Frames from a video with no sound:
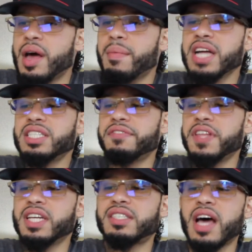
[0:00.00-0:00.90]
Imagine if
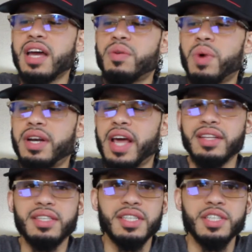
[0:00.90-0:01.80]
they decided one
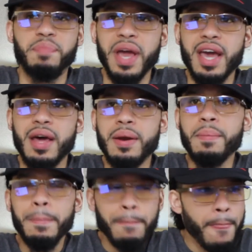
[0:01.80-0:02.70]
day to just
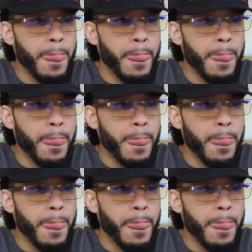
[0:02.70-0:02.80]
ban